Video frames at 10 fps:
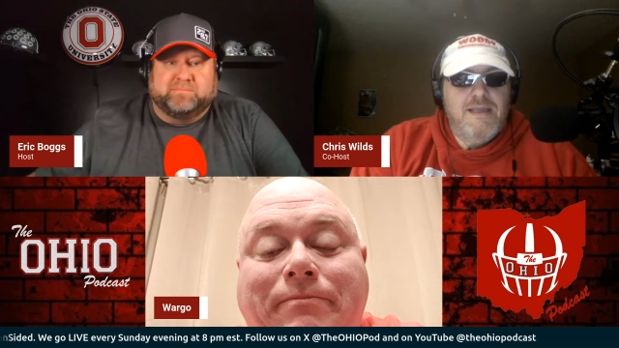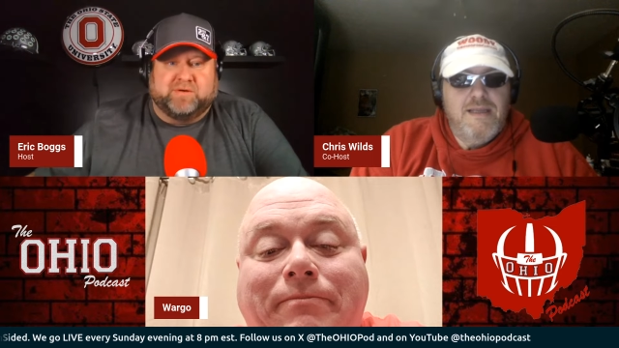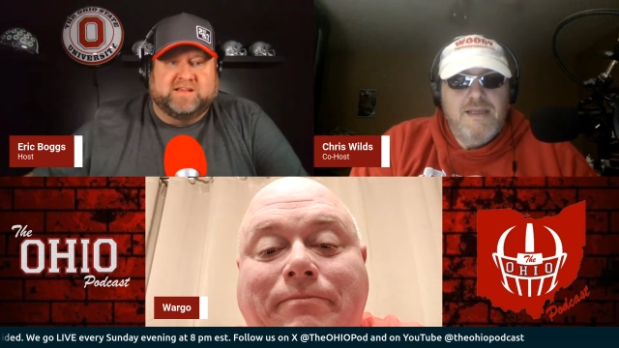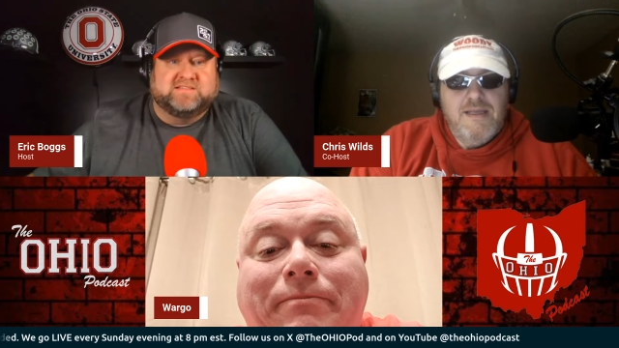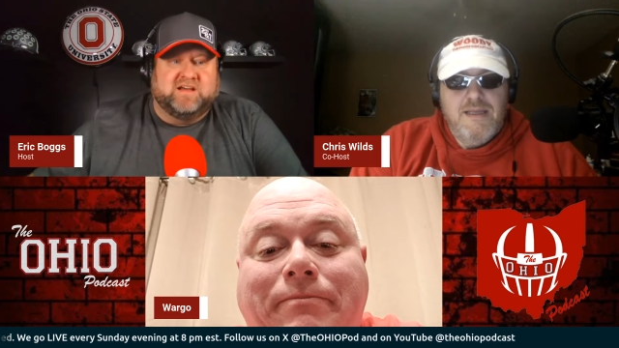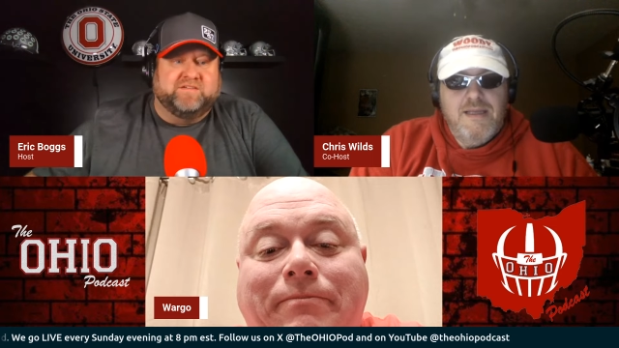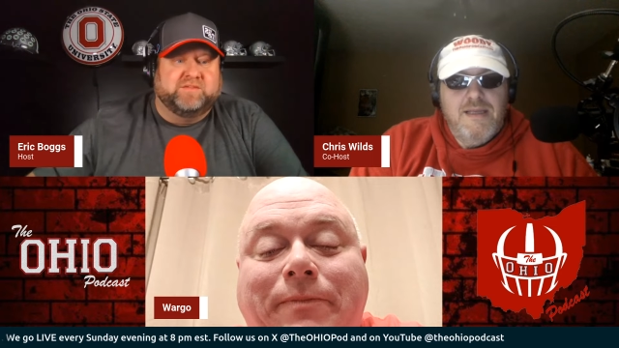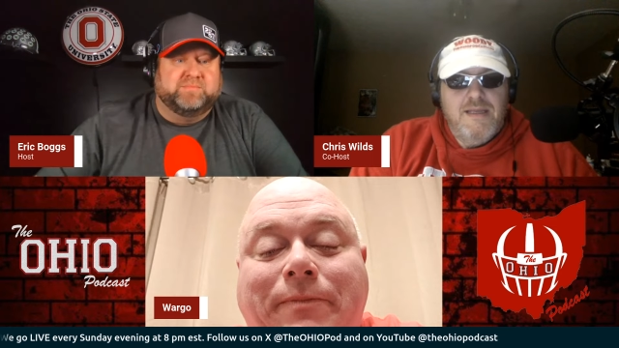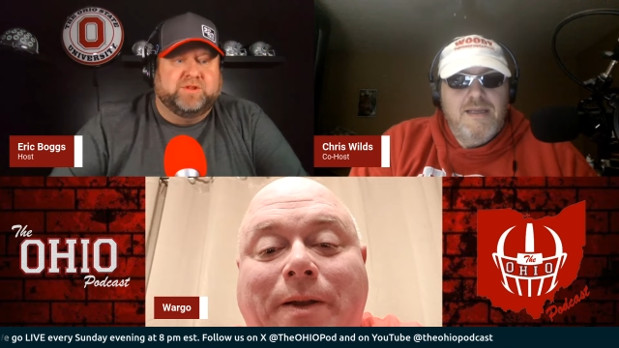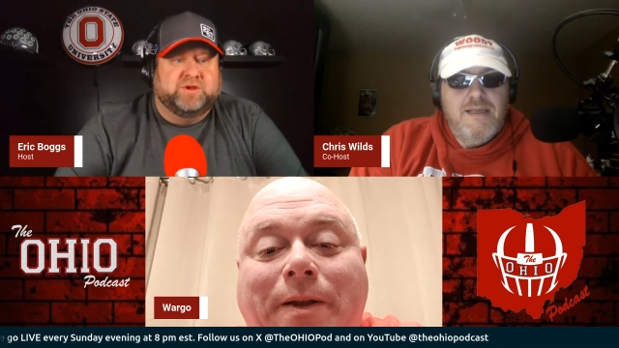Speaker 1: the brakes off
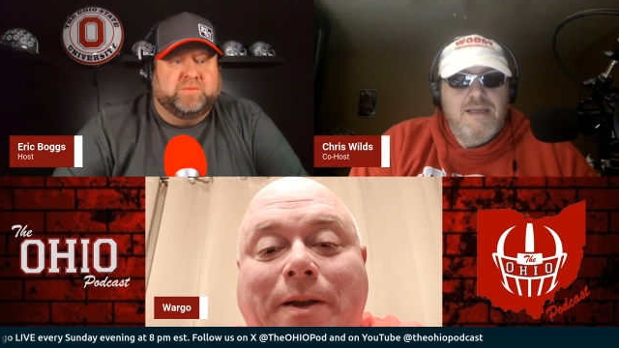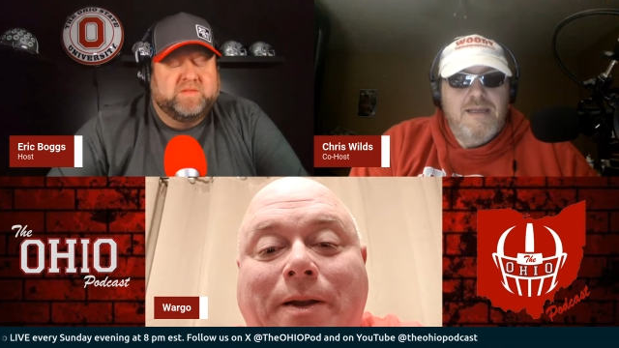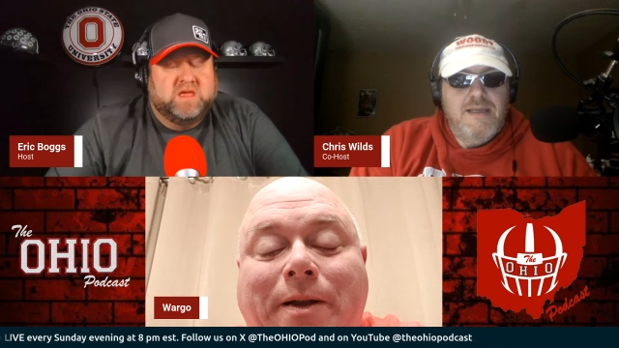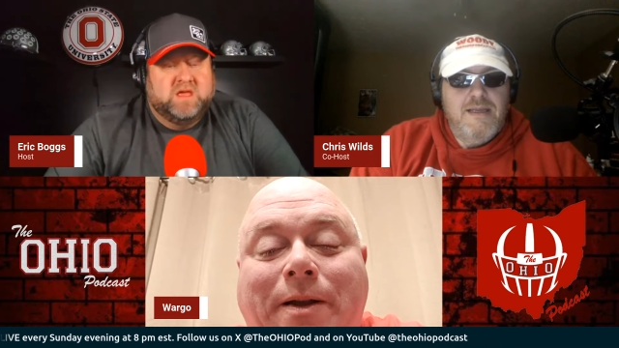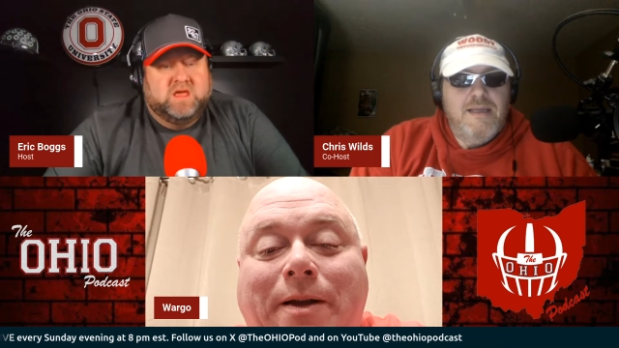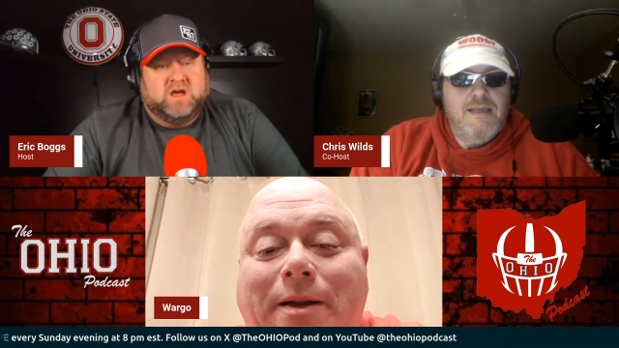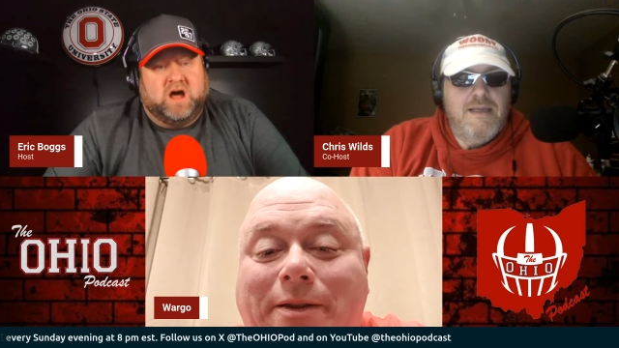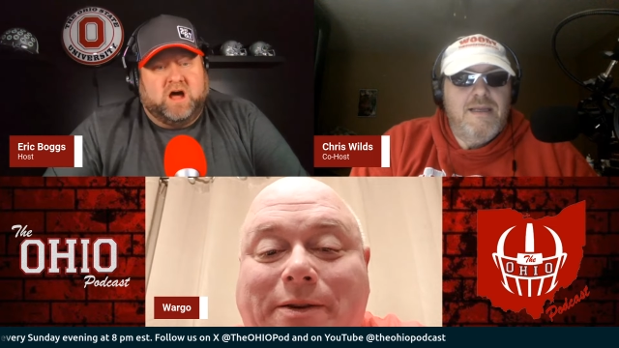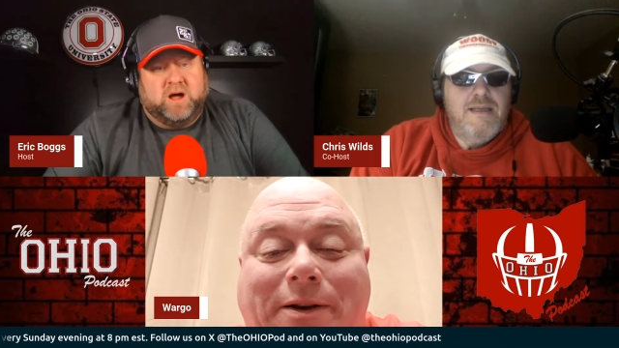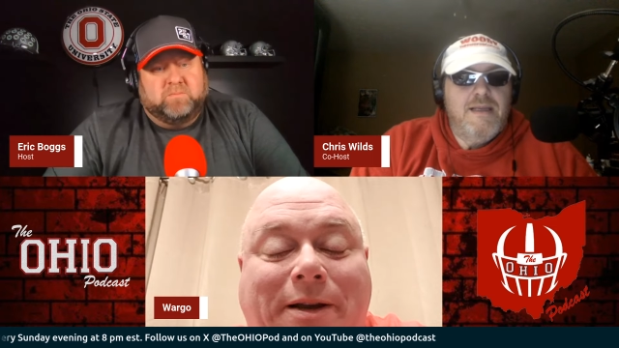the blue. That's
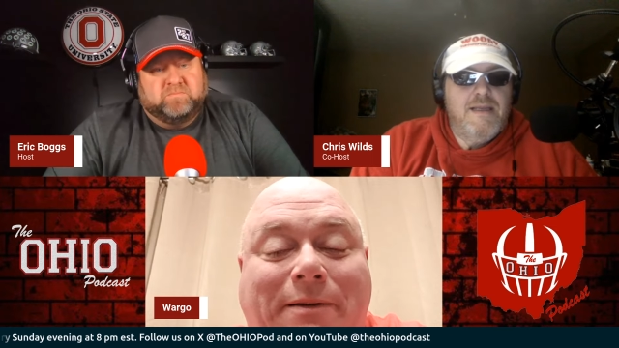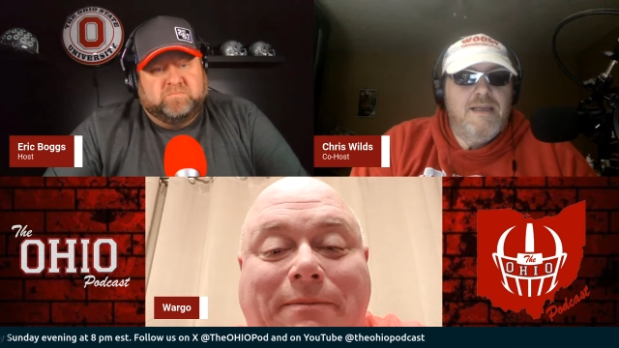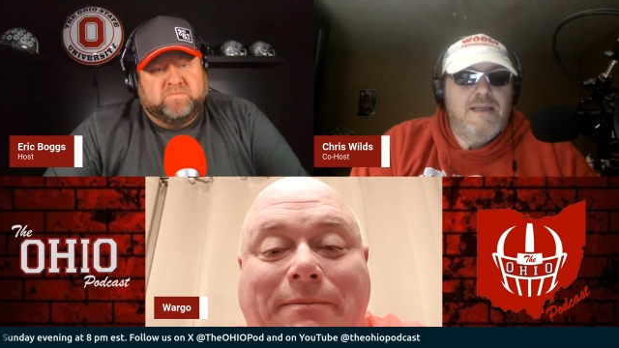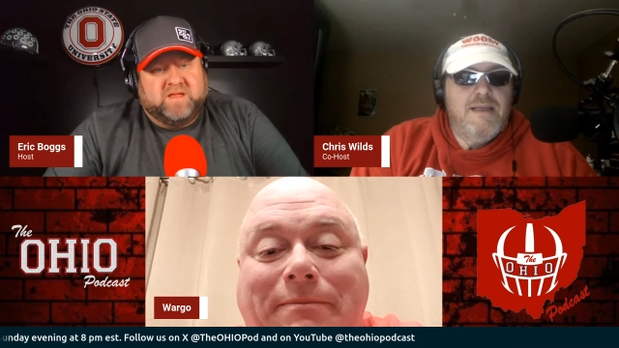right.